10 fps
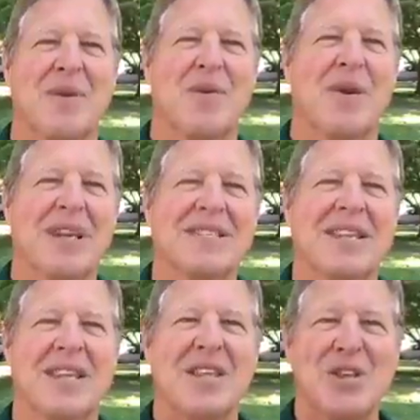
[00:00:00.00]
What is
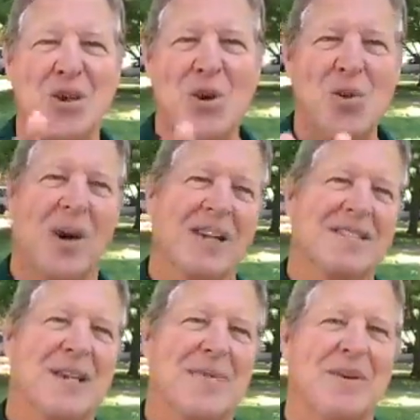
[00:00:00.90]
it that you want to
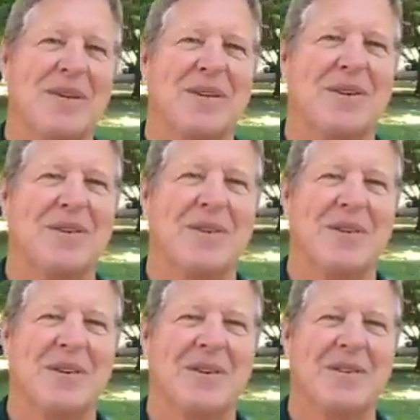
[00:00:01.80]
step into?
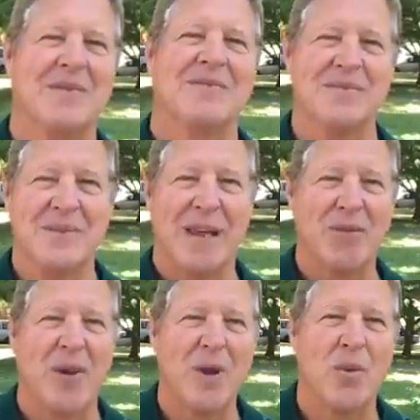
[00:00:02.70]
Have
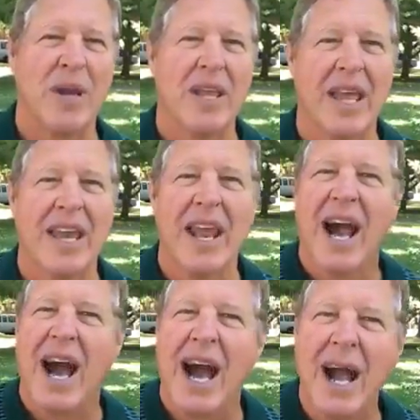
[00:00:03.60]
a great week, and
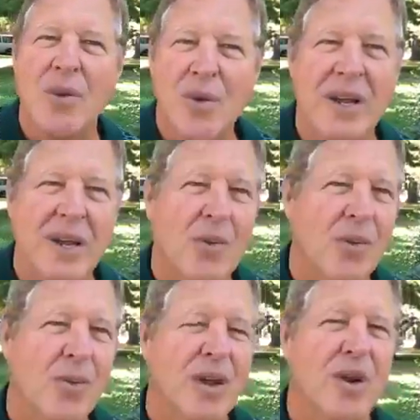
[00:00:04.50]
I really
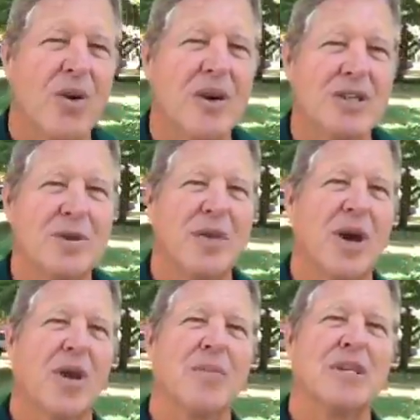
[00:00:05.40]
encourage you to be
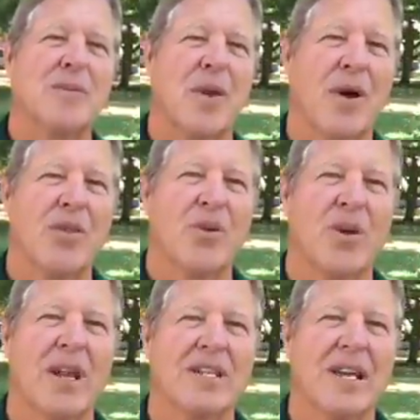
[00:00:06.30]
on a Beast Mode On
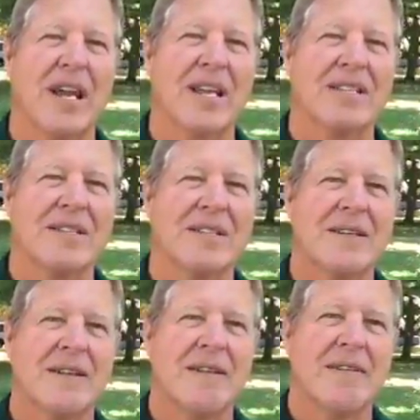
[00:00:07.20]
30-day challenge.
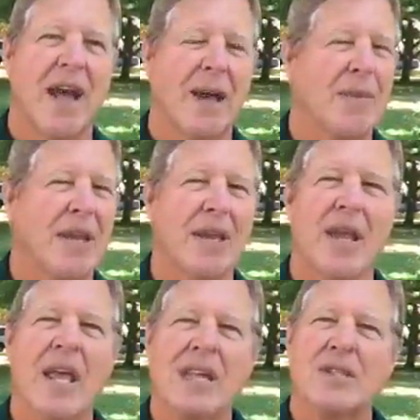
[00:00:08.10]
I mean,
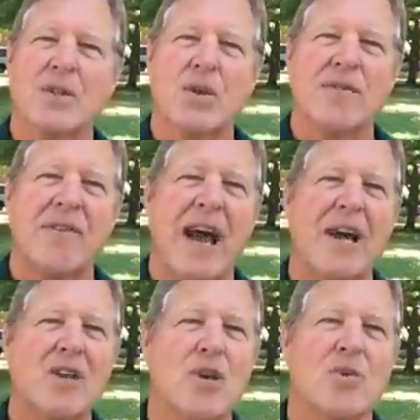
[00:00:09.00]
it's the
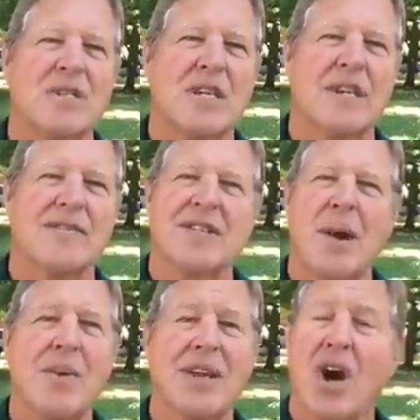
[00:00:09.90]
value you receive. It's
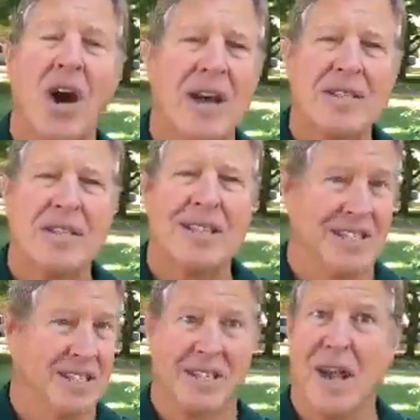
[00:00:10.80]
not what it costs,
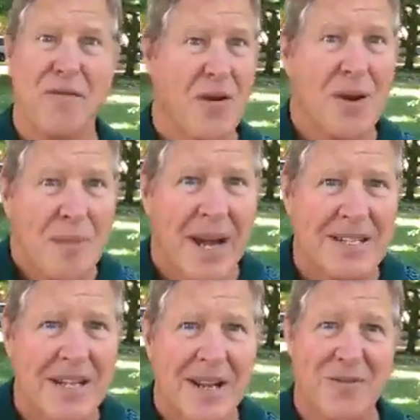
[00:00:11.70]
because it's not very
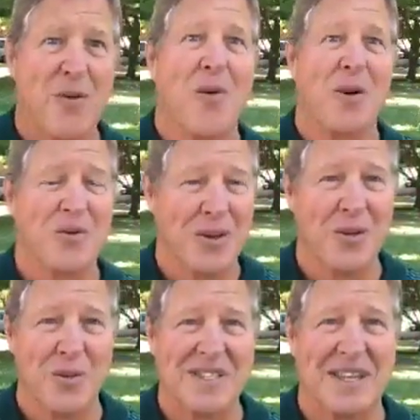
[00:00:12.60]
much for what
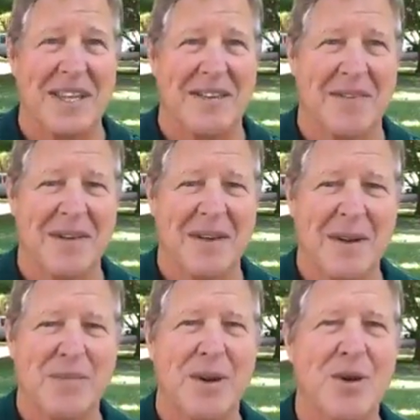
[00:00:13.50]
you receive.
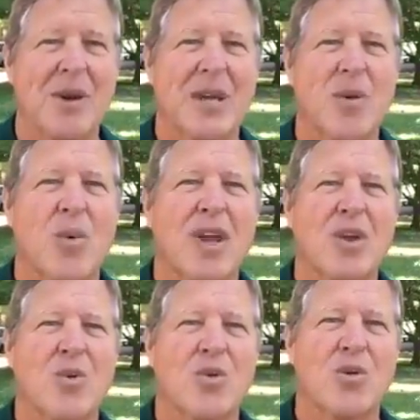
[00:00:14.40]
But look at what
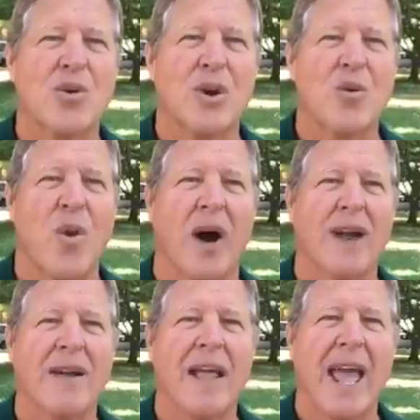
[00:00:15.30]
you truly
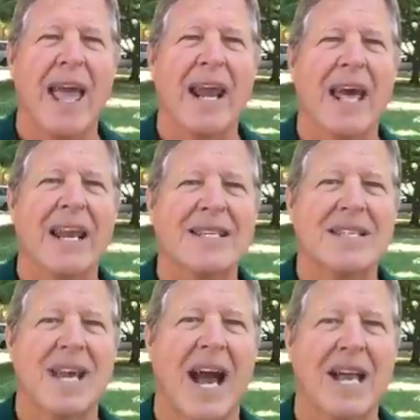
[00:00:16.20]
want, and let us
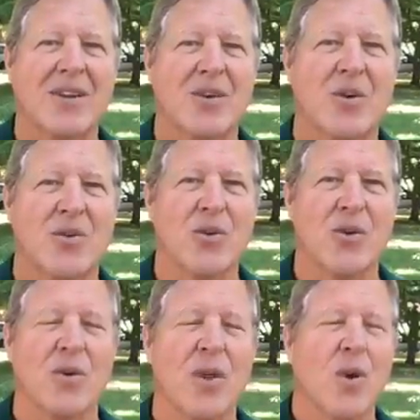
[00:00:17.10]
guide you
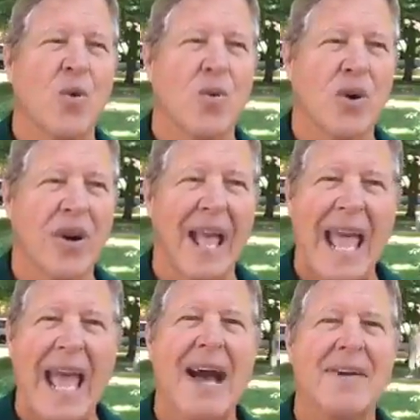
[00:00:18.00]
through. We're going to
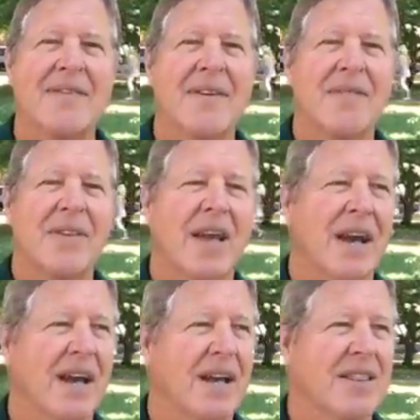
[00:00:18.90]
have
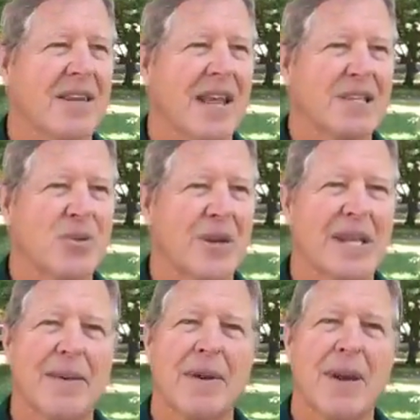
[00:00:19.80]
the next one
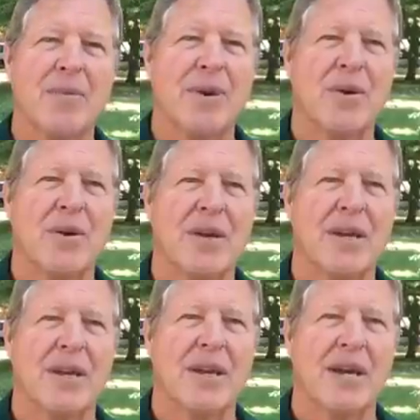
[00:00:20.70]
coming up here
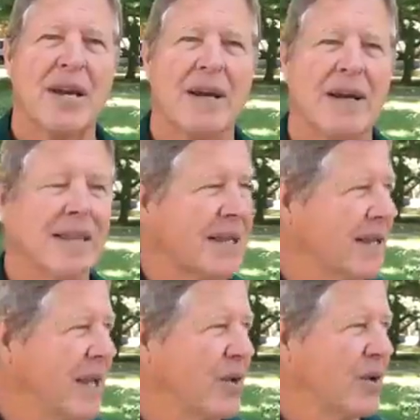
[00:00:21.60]
in, I think,
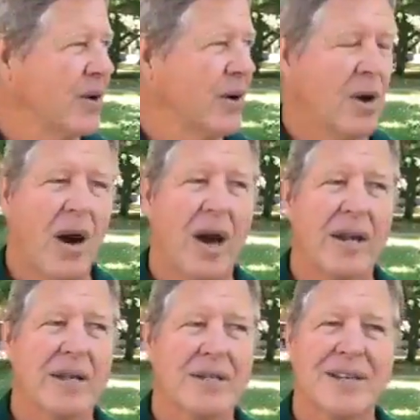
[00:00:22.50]
later
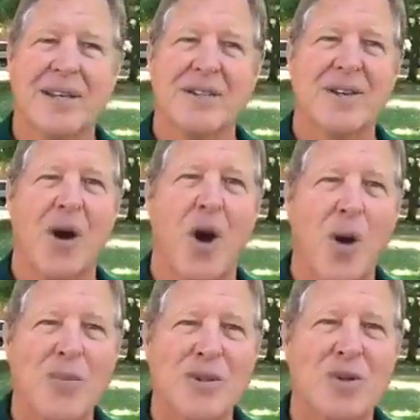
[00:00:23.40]
August. So I
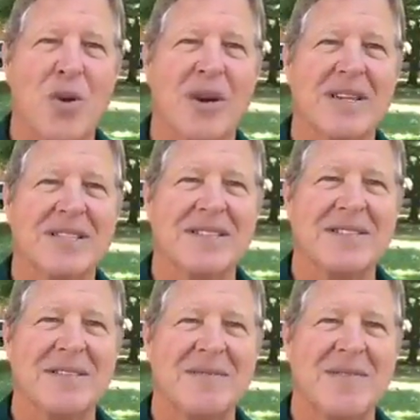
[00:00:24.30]
hope to join us.
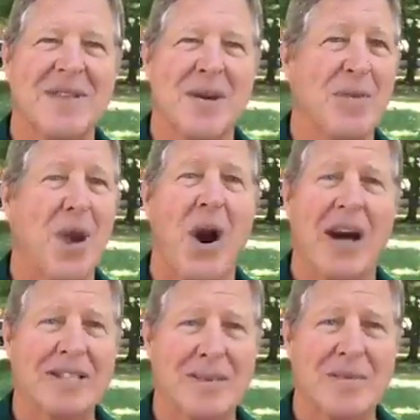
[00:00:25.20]
It'll be
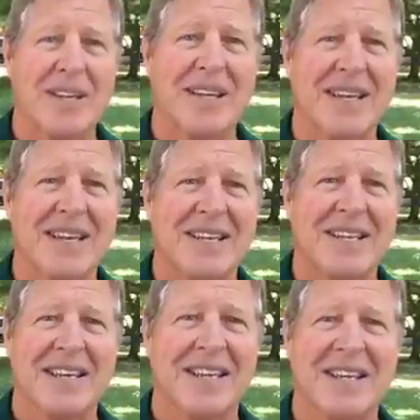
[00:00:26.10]
awesome to
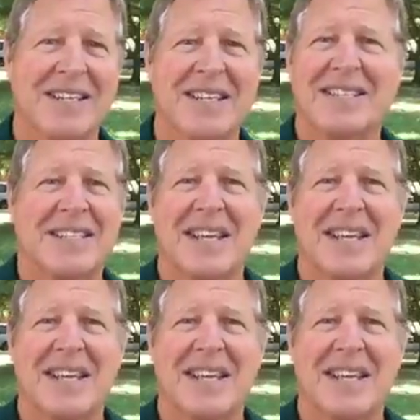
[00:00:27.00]
just